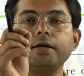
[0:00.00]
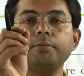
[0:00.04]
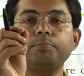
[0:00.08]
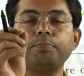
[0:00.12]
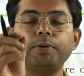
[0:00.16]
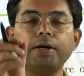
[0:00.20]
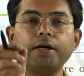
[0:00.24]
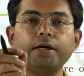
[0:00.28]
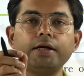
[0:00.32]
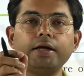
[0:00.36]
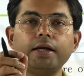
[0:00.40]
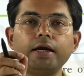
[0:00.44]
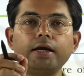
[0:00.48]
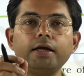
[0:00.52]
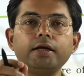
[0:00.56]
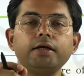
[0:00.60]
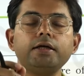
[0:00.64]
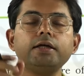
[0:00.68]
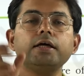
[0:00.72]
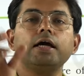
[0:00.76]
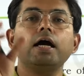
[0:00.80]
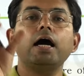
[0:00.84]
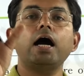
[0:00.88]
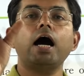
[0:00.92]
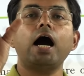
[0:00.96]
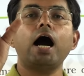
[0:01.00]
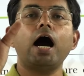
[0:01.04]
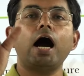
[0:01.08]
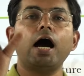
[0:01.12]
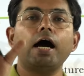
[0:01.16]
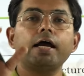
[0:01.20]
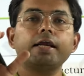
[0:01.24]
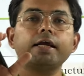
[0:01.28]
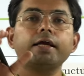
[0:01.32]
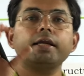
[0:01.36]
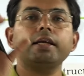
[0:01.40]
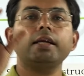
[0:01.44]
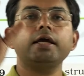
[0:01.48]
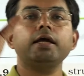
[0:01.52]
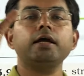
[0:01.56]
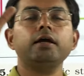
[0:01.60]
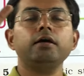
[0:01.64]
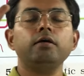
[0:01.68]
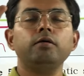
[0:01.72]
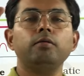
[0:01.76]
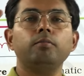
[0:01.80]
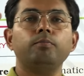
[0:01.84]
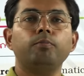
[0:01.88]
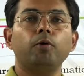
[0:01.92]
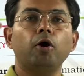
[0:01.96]
dependent
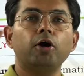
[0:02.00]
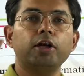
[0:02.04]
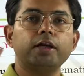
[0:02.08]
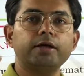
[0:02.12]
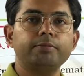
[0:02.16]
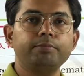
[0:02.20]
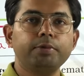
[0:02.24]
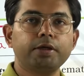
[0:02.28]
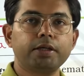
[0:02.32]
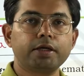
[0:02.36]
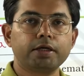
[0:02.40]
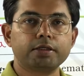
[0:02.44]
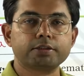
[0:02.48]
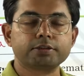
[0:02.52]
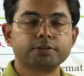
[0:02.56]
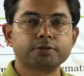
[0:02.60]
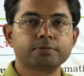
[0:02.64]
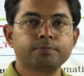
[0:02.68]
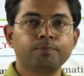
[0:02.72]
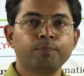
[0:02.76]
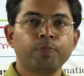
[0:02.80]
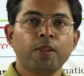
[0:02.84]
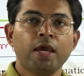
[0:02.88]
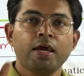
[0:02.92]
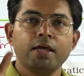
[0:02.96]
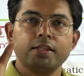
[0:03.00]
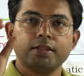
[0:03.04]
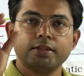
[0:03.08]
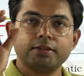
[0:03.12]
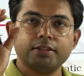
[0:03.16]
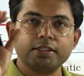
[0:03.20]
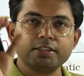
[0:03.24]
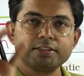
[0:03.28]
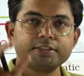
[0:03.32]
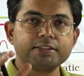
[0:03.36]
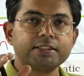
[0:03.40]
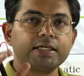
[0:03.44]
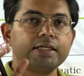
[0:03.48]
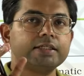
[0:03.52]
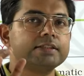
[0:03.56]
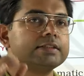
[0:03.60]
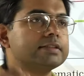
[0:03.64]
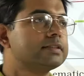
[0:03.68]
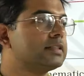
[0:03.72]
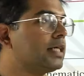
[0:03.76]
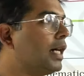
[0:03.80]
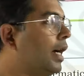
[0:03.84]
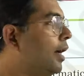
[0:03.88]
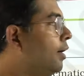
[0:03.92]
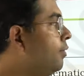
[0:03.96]
RNA polymerase. This
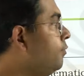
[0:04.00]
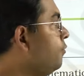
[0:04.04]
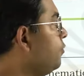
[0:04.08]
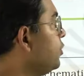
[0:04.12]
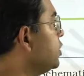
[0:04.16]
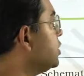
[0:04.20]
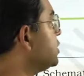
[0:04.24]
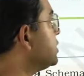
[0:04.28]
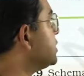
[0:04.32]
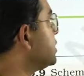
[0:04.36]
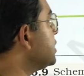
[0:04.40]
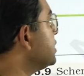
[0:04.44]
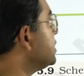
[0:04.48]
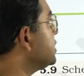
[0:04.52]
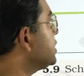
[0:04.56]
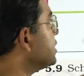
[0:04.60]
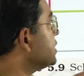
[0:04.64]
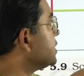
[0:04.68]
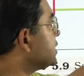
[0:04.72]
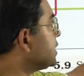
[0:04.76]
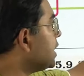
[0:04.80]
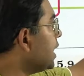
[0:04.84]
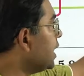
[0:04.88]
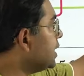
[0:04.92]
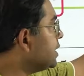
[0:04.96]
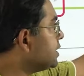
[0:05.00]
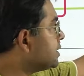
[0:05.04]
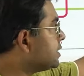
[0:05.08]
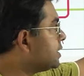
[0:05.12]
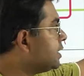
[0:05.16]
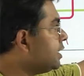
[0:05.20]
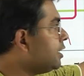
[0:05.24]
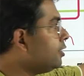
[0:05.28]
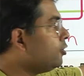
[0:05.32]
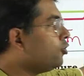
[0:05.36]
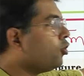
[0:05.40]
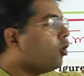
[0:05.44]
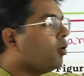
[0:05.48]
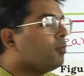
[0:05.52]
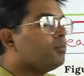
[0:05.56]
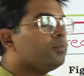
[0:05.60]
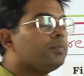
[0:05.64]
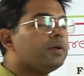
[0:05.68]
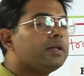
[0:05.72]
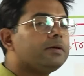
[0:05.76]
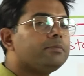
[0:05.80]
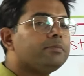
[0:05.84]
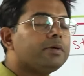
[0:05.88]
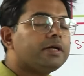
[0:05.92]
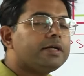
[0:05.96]
enzyme will synthesize the
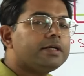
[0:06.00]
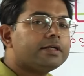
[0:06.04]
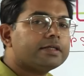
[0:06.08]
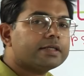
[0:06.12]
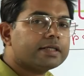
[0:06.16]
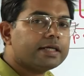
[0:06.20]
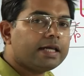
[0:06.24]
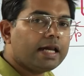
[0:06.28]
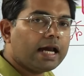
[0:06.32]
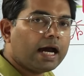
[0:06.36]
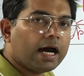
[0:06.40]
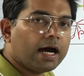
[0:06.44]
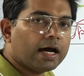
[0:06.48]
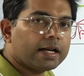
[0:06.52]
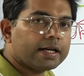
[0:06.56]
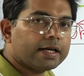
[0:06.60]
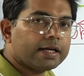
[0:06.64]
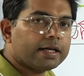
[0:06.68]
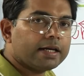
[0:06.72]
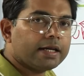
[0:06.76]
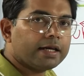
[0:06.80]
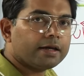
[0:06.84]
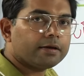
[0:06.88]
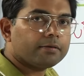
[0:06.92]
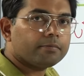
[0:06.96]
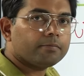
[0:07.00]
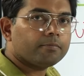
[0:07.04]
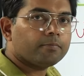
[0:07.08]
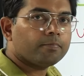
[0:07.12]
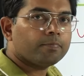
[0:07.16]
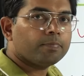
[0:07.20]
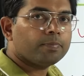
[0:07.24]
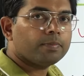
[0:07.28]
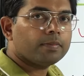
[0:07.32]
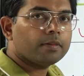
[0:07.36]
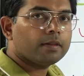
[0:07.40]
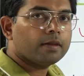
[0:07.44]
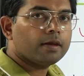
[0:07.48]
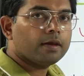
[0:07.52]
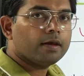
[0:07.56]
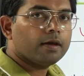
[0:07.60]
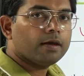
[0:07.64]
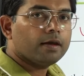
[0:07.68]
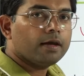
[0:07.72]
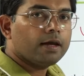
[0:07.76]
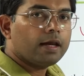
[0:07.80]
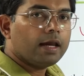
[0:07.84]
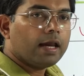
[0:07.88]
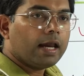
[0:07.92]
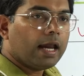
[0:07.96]
complementary RNA.
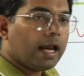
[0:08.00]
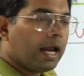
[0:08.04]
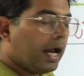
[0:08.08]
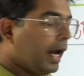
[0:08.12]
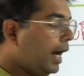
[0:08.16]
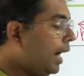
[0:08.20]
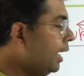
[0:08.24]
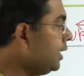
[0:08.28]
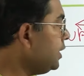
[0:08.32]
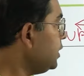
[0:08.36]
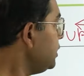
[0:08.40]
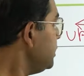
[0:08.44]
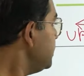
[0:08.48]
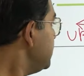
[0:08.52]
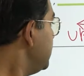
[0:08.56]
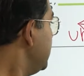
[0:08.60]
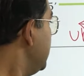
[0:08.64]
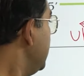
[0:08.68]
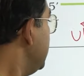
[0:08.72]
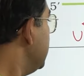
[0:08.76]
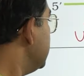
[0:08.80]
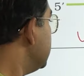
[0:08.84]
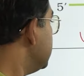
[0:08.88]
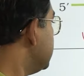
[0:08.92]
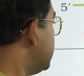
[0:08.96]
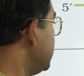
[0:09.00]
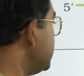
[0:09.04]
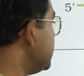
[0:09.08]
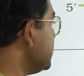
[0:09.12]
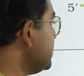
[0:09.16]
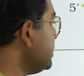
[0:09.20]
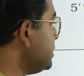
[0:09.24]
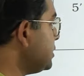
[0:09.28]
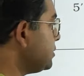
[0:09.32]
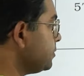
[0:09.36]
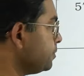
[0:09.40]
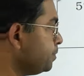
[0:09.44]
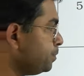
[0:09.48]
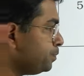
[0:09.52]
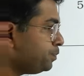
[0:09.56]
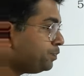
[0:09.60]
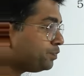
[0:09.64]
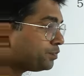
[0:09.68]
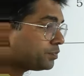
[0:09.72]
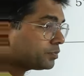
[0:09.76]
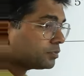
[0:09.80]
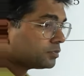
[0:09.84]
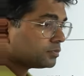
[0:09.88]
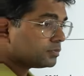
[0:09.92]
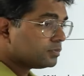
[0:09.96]
And this
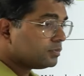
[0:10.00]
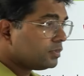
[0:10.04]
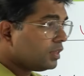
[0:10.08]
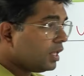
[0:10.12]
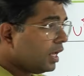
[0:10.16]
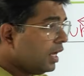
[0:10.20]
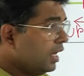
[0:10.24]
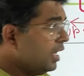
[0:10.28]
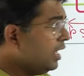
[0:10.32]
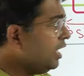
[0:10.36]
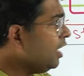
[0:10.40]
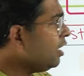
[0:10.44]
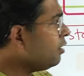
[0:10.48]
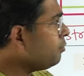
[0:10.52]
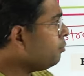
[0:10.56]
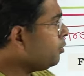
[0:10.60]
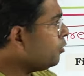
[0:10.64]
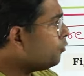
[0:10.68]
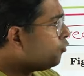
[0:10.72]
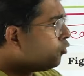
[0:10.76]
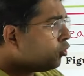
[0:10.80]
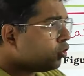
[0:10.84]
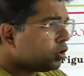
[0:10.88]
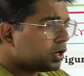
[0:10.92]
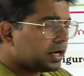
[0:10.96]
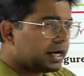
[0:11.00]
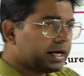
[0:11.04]
here, before